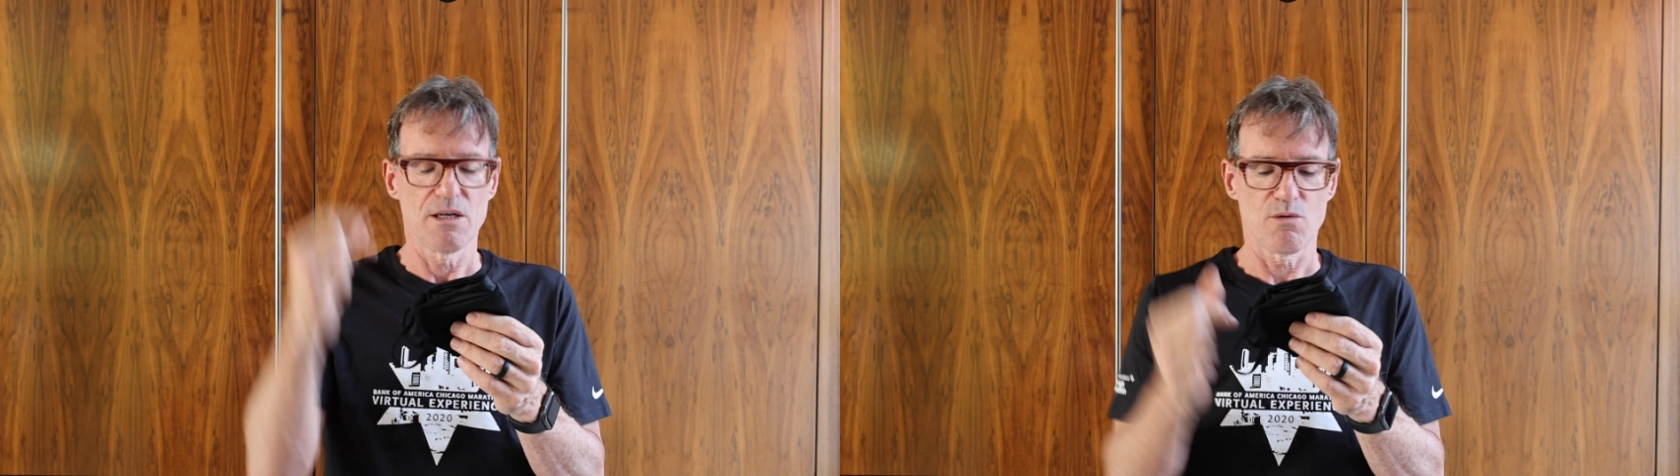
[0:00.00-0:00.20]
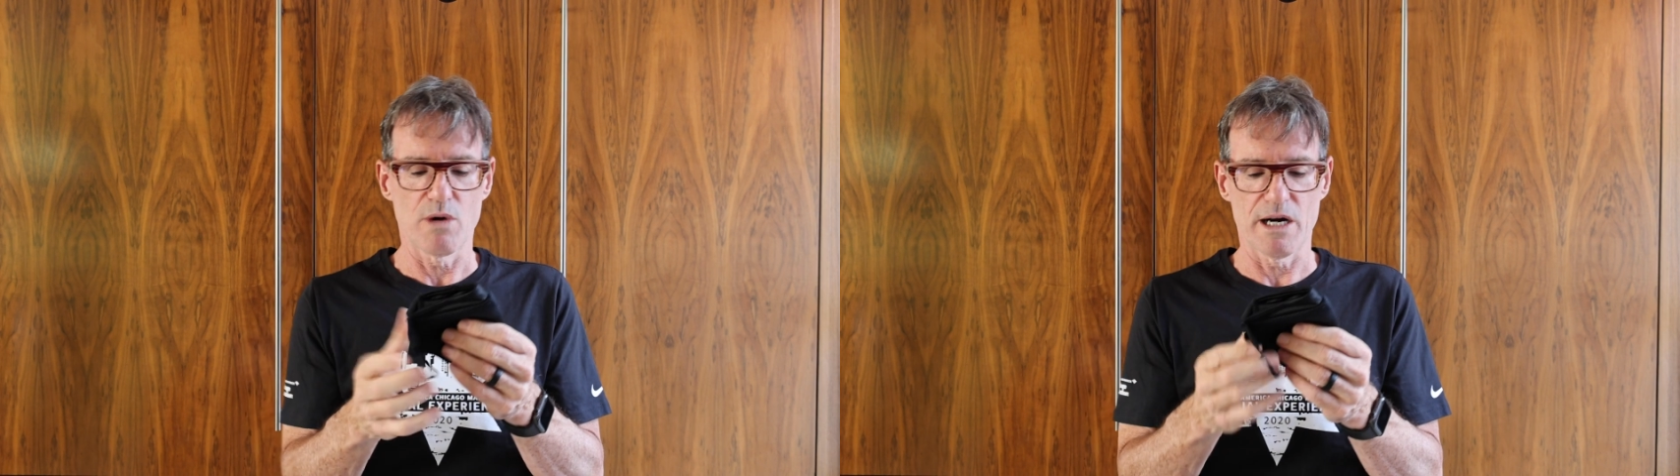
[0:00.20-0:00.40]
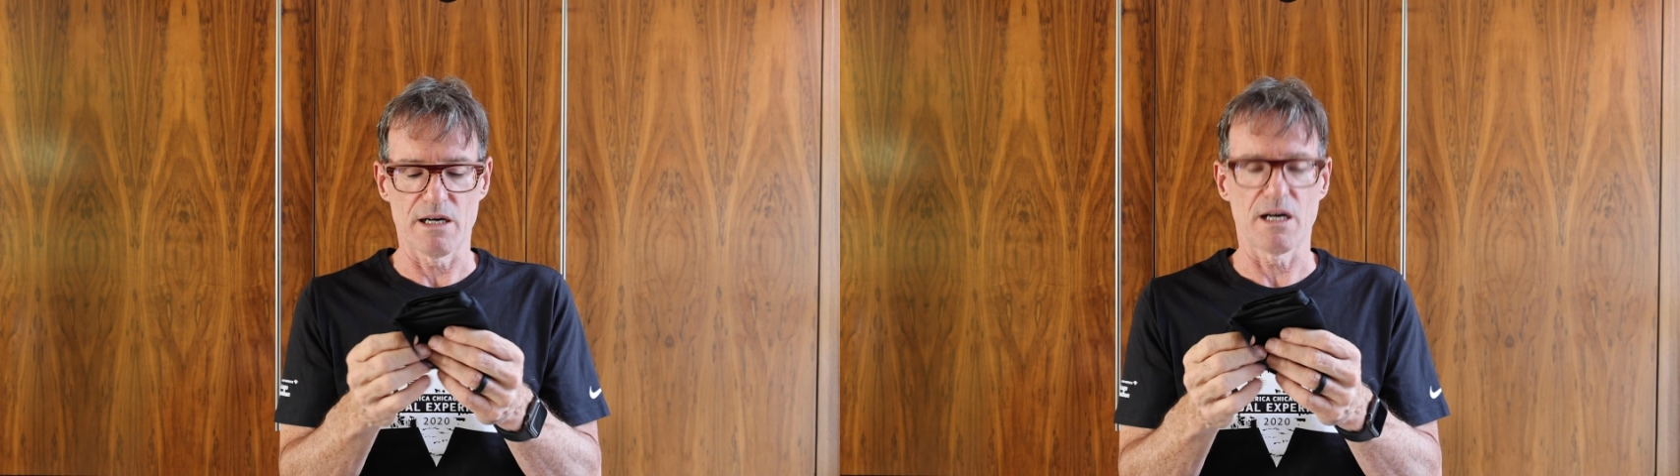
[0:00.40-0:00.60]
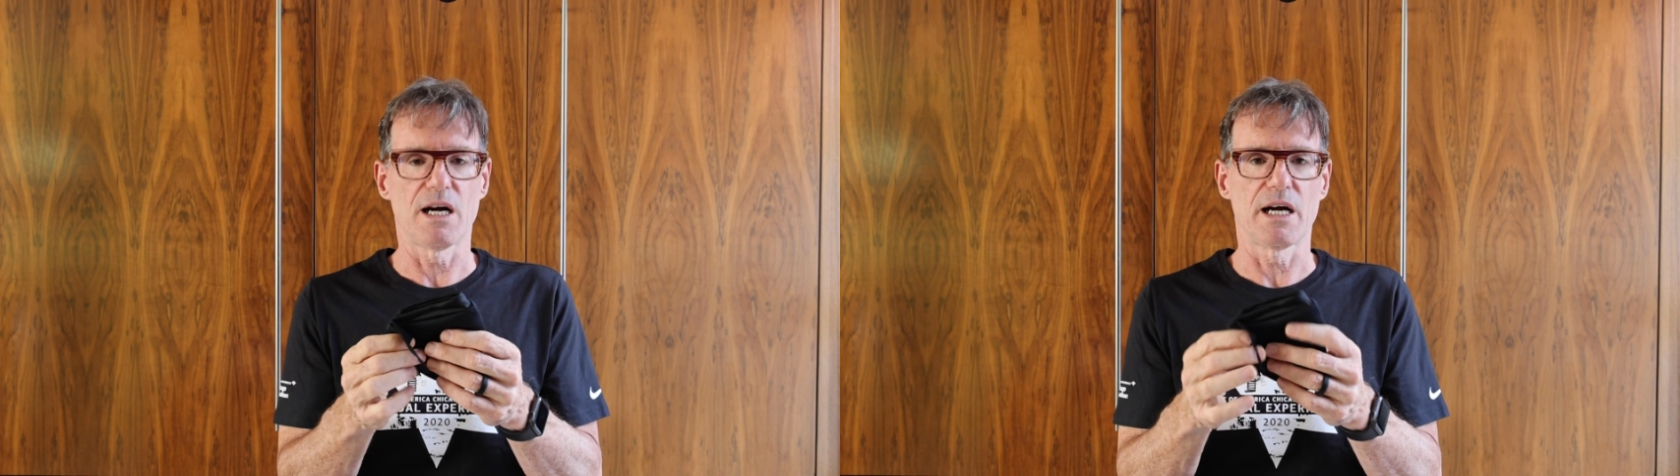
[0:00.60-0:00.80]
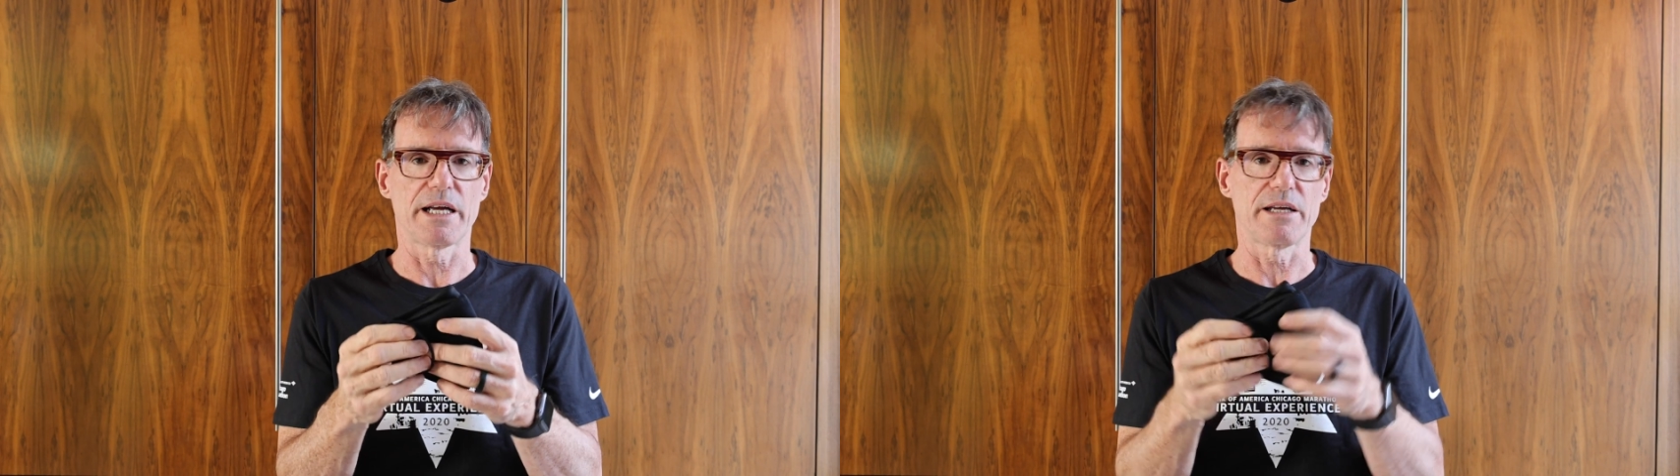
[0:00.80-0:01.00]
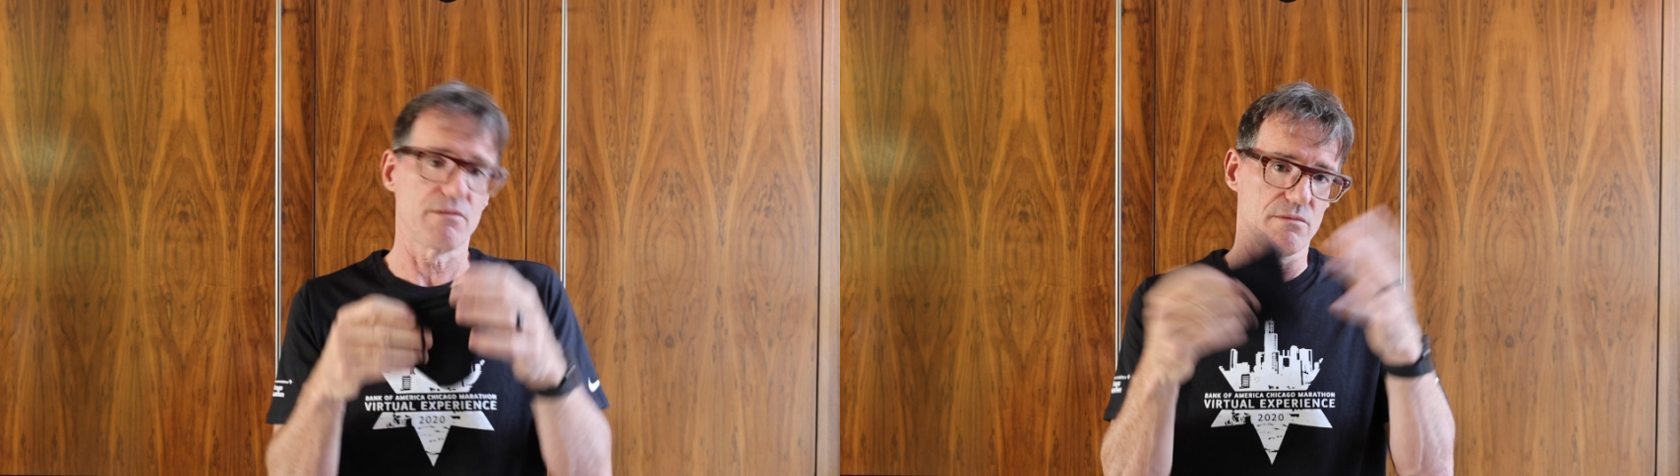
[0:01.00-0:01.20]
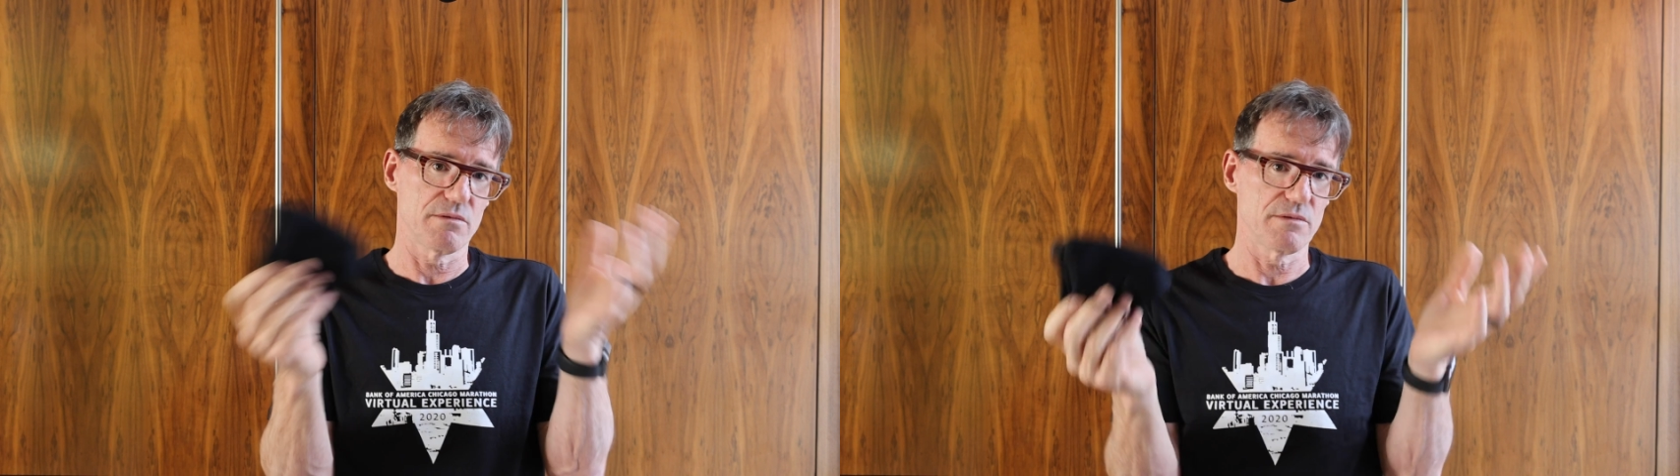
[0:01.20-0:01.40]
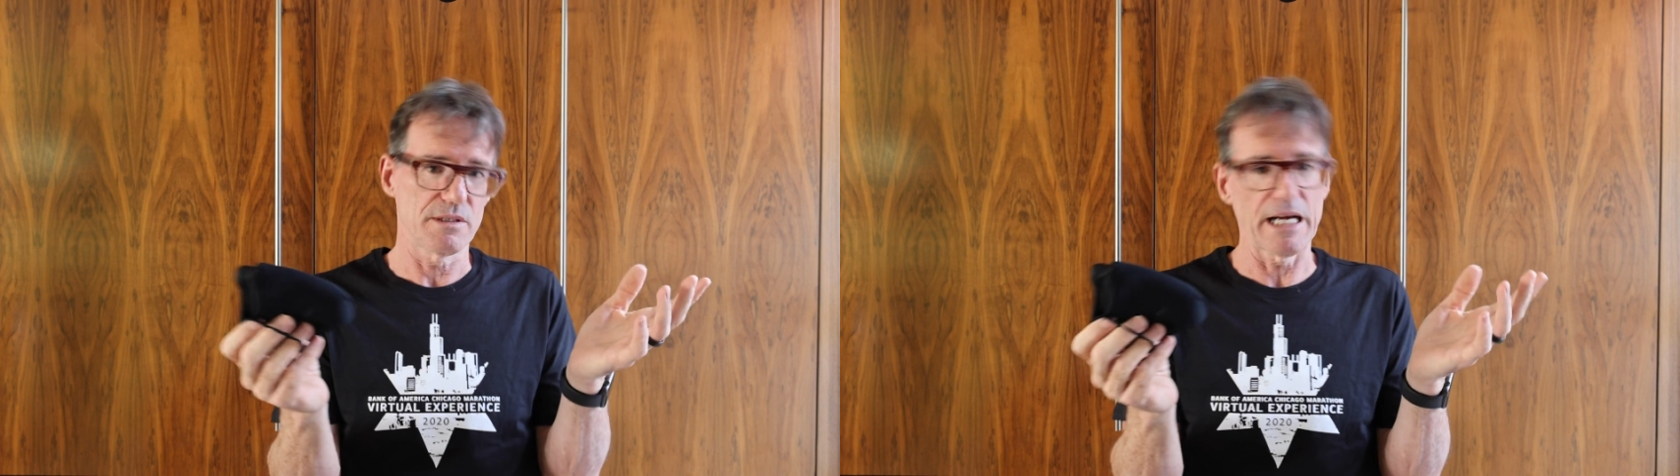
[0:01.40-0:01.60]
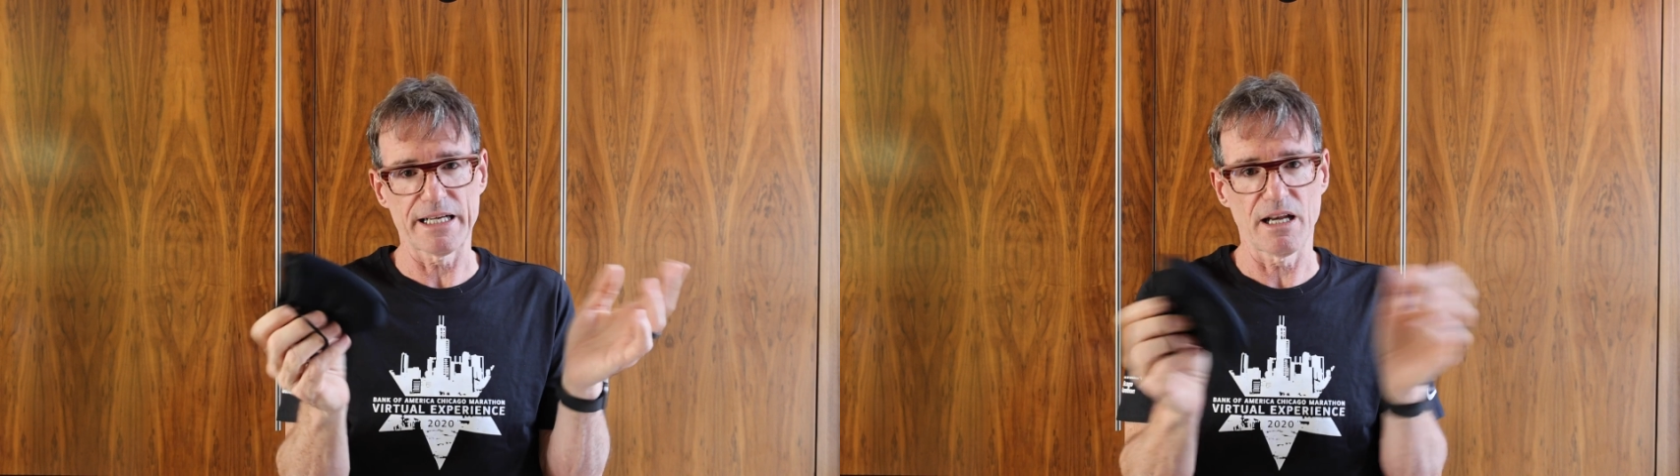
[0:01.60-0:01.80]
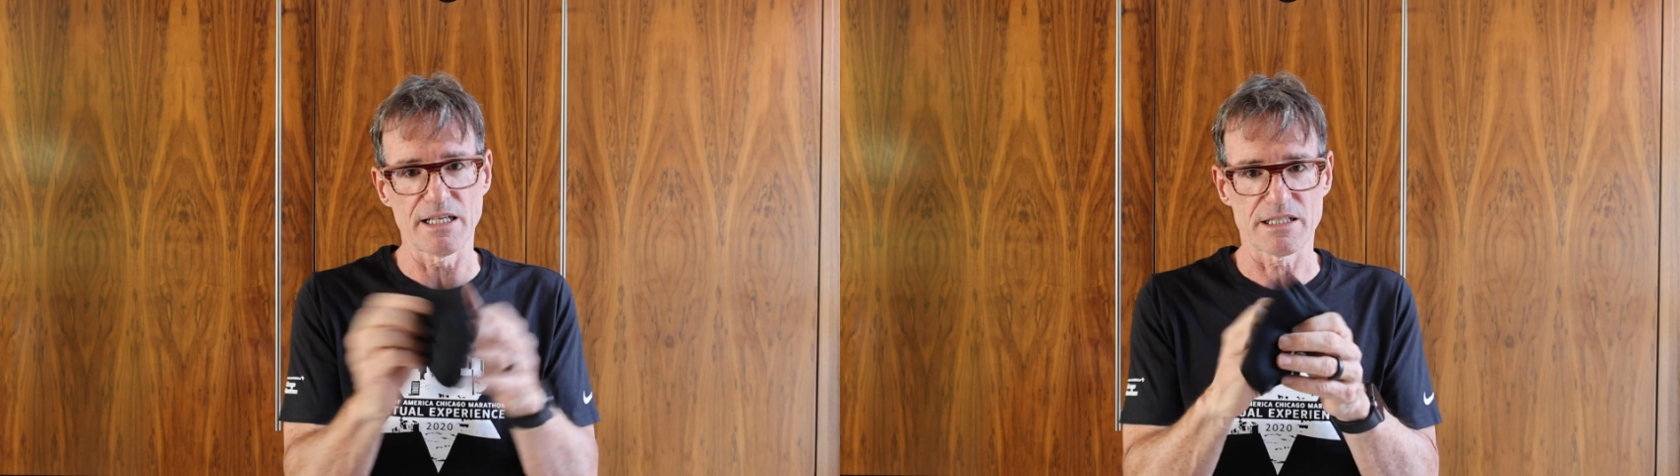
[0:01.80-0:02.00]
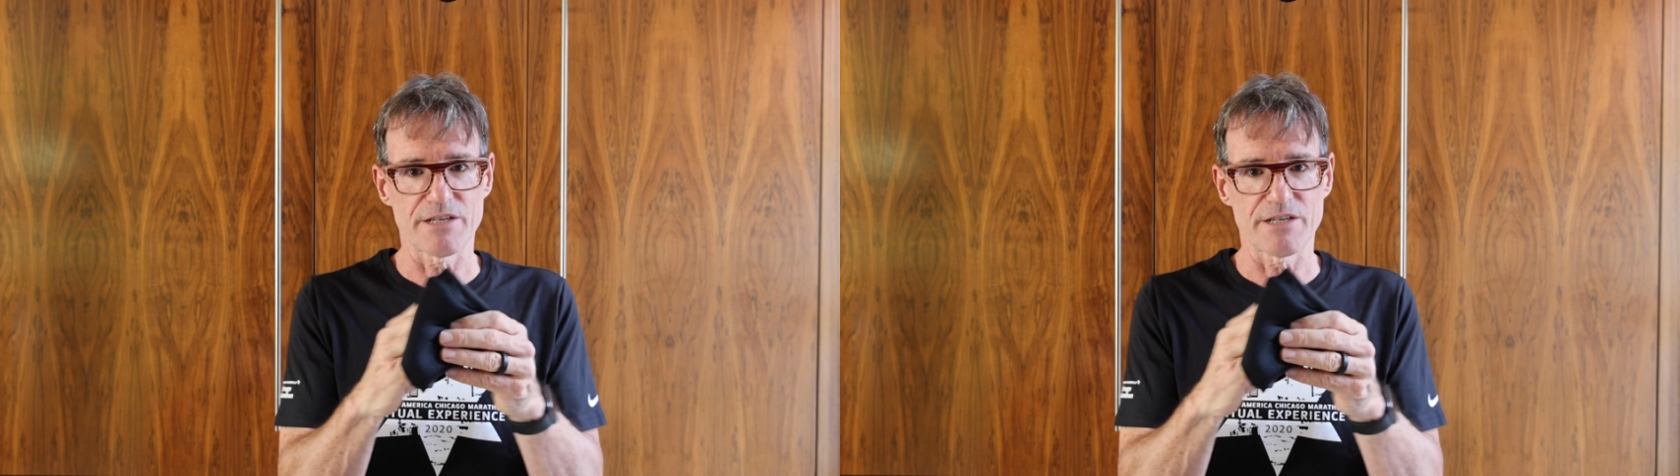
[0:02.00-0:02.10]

where I analyzed